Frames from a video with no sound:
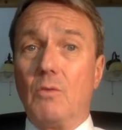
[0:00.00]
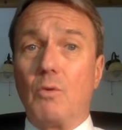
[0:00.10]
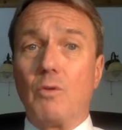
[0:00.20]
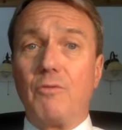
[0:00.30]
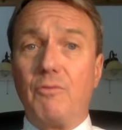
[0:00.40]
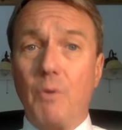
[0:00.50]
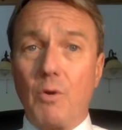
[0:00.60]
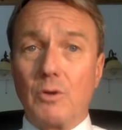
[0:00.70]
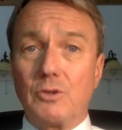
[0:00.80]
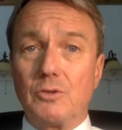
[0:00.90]
were
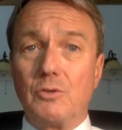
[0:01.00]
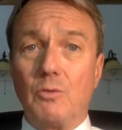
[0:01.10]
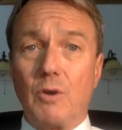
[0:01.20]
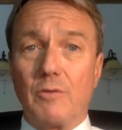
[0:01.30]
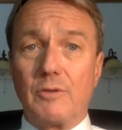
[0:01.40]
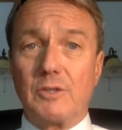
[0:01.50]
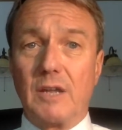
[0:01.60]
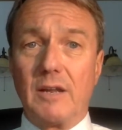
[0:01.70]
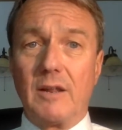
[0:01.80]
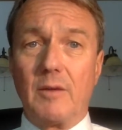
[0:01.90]
forced to work for
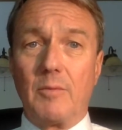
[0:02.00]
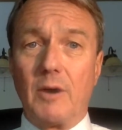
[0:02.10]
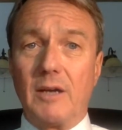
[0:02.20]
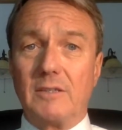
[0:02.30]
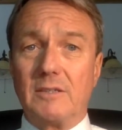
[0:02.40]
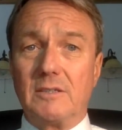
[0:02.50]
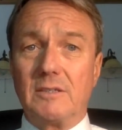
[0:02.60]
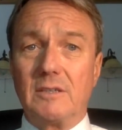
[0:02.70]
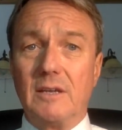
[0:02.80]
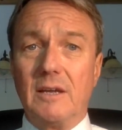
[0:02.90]
state
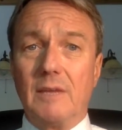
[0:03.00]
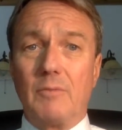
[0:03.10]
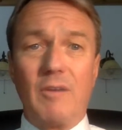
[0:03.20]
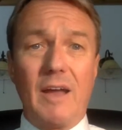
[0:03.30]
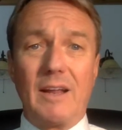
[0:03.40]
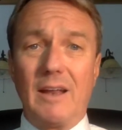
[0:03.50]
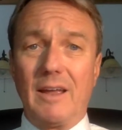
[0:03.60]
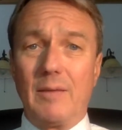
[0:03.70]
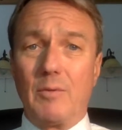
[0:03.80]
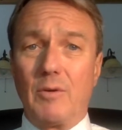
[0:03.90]
enterprises, providing
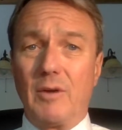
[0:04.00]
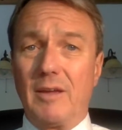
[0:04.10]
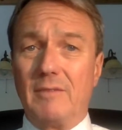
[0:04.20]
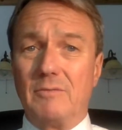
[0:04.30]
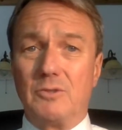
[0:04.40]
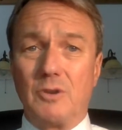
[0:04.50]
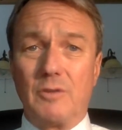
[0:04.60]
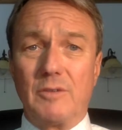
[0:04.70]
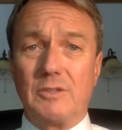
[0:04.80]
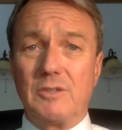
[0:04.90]
labor and
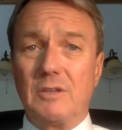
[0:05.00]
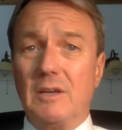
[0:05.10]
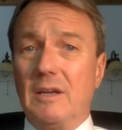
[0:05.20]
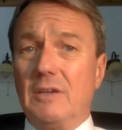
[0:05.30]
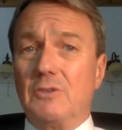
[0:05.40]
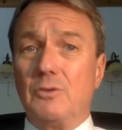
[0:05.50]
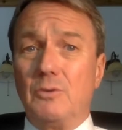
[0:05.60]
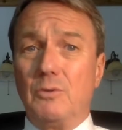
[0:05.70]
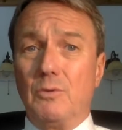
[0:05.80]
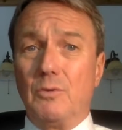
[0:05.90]
service
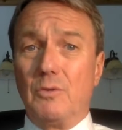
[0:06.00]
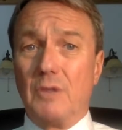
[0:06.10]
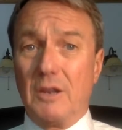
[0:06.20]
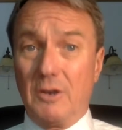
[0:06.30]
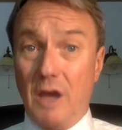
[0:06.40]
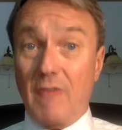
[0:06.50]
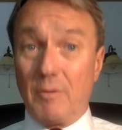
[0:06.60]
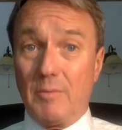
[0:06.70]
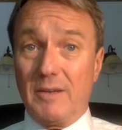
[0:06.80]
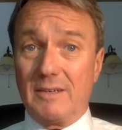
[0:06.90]
to the
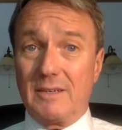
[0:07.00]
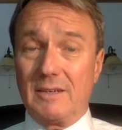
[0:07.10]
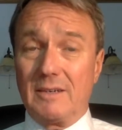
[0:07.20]
government,